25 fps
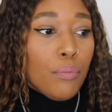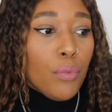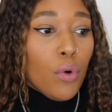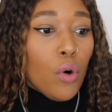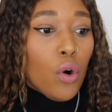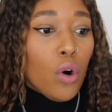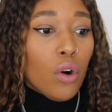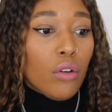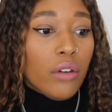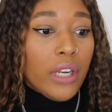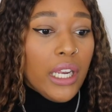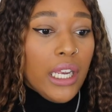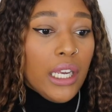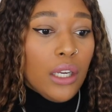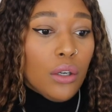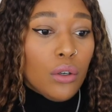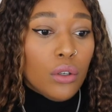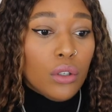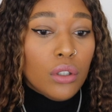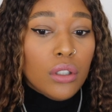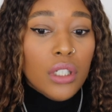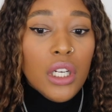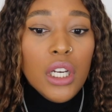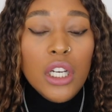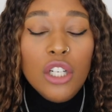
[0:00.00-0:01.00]
boring
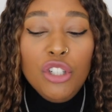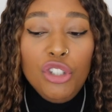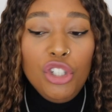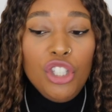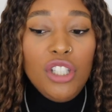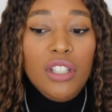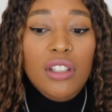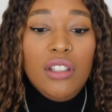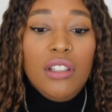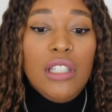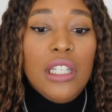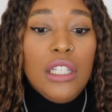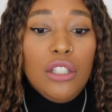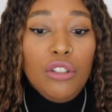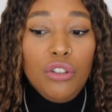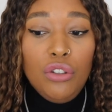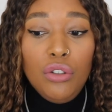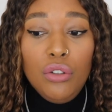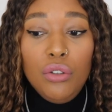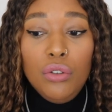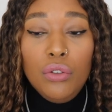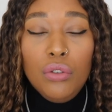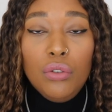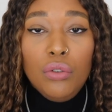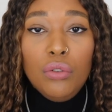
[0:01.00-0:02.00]
or just stick
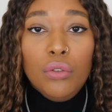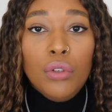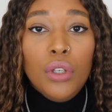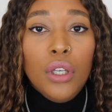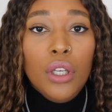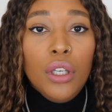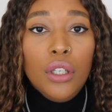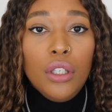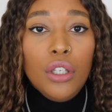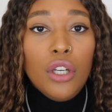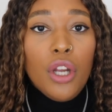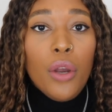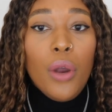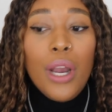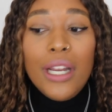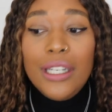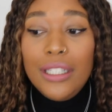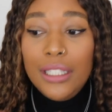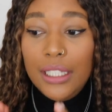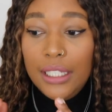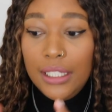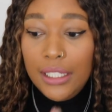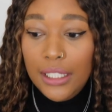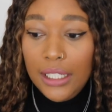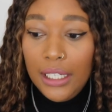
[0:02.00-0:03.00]
to, you know, I
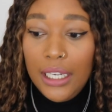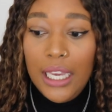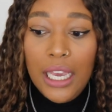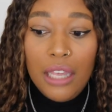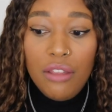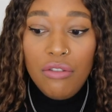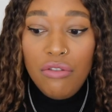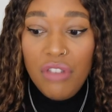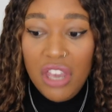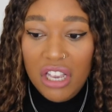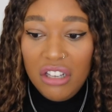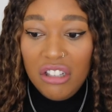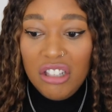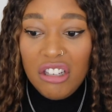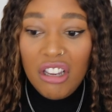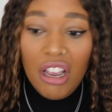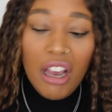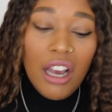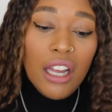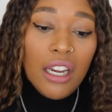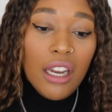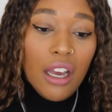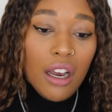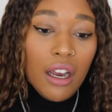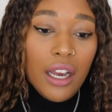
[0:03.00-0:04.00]
need to get this
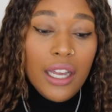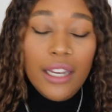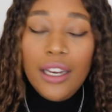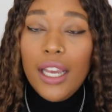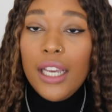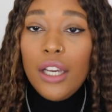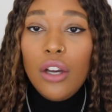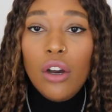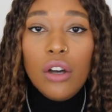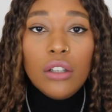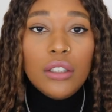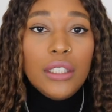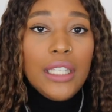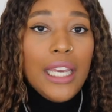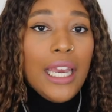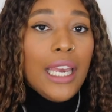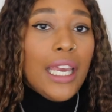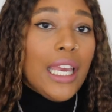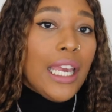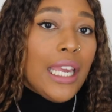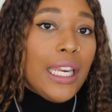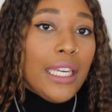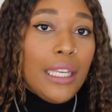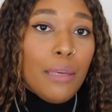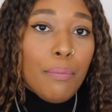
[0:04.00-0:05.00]
colour and I can't get
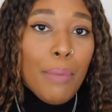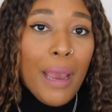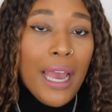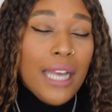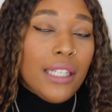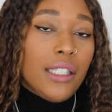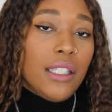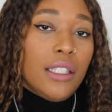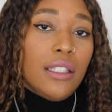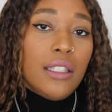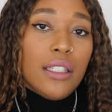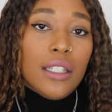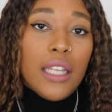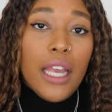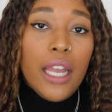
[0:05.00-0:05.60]
any patterns.